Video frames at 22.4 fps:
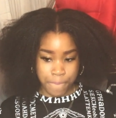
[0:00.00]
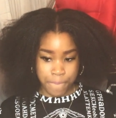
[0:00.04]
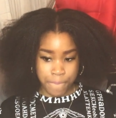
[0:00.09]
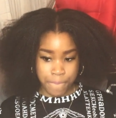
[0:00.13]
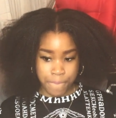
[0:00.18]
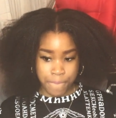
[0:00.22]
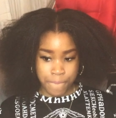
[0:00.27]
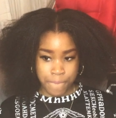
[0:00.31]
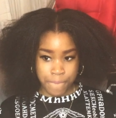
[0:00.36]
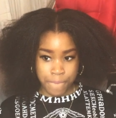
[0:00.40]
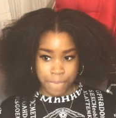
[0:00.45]

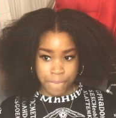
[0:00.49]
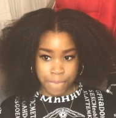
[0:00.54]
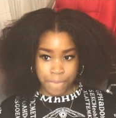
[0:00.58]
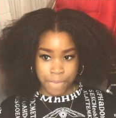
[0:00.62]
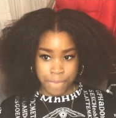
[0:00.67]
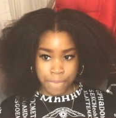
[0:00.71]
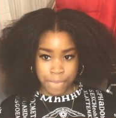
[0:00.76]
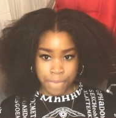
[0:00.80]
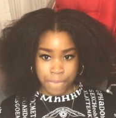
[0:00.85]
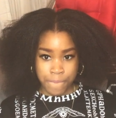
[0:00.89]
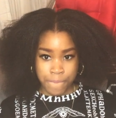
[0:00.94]

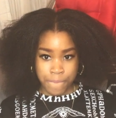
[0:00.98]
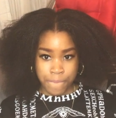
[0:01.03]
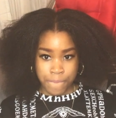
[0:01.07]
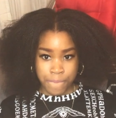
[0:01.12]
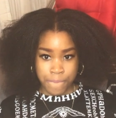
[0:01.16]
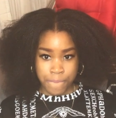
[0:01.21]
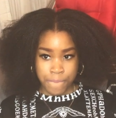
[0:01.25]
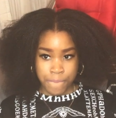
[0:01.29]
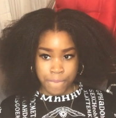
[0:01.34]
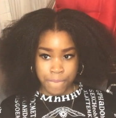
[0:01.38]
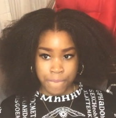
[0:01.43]

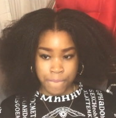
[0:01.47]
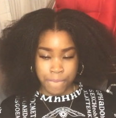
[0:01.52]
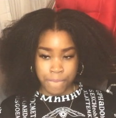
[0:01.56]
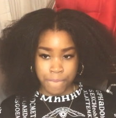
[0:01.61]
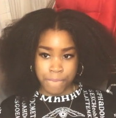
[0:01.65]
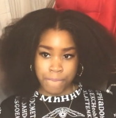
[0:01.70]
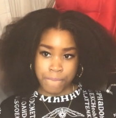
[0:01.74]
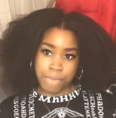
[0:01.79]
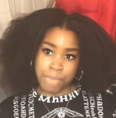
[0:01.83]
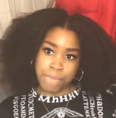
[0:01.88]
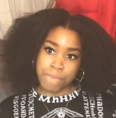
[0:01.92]

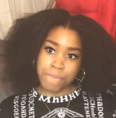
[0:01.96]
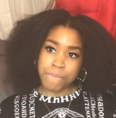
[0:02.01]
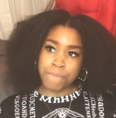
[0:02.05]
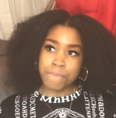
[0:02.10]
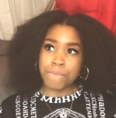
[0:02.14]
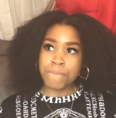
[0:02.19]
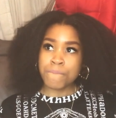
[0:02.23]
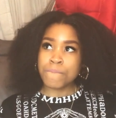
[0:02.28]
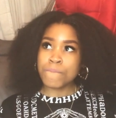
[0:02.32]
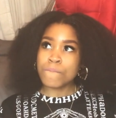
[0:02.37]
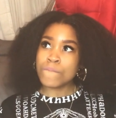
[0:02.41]

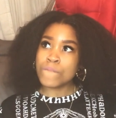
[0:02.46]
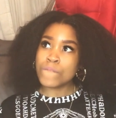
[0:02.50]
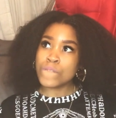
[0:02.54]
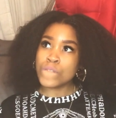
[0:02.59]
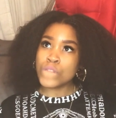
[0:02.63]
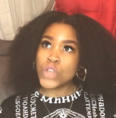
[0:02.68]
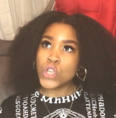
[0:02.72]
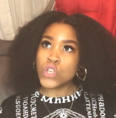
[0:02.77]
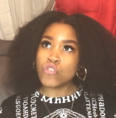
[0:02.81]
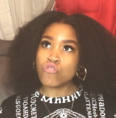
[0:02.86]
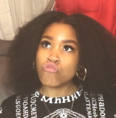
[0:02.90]

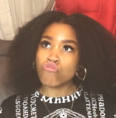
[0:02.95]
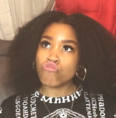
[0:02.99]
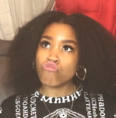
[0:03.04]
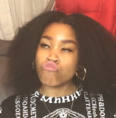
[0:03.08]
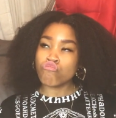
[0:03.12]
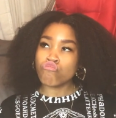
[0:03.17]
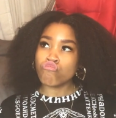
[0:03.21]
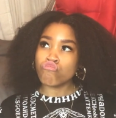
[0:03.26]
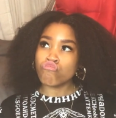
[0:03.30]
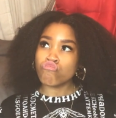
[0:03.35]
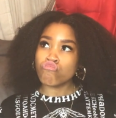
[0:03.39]

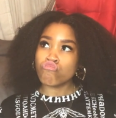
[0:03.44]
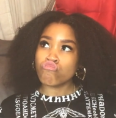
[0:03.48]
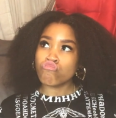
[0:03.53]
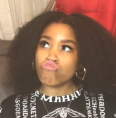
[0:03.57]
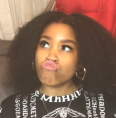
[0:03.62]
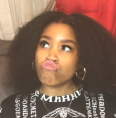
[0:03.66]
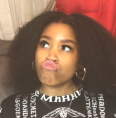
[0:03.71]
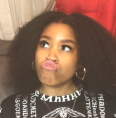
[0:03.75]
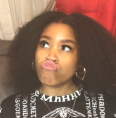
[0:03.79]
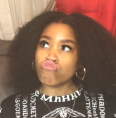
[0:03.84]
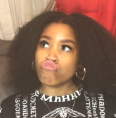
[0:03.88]

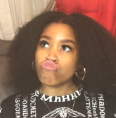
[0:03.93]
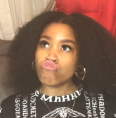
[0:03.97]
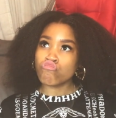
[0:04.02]
Nothing is said.